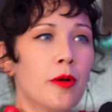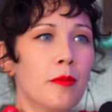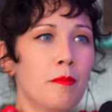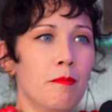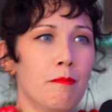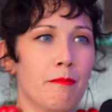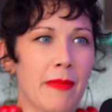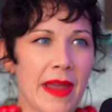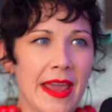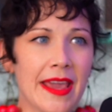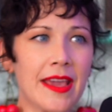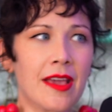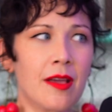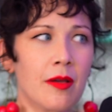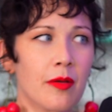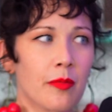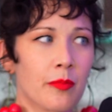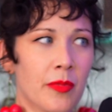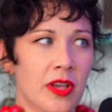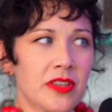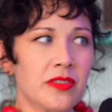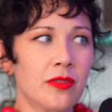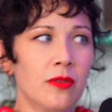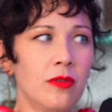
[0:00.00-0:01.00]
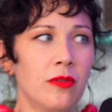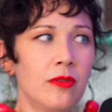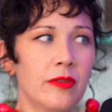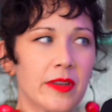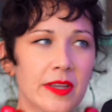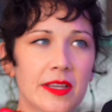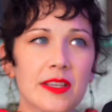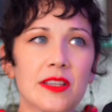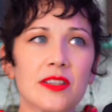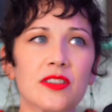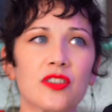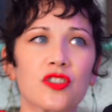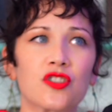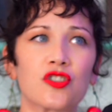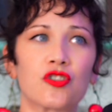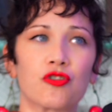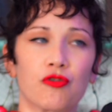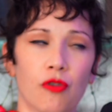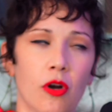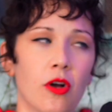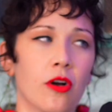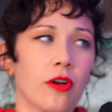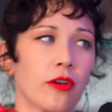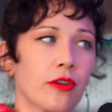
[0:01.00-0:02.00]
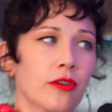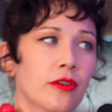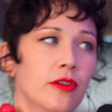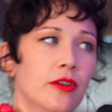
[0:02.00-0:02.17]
make muscle is strong.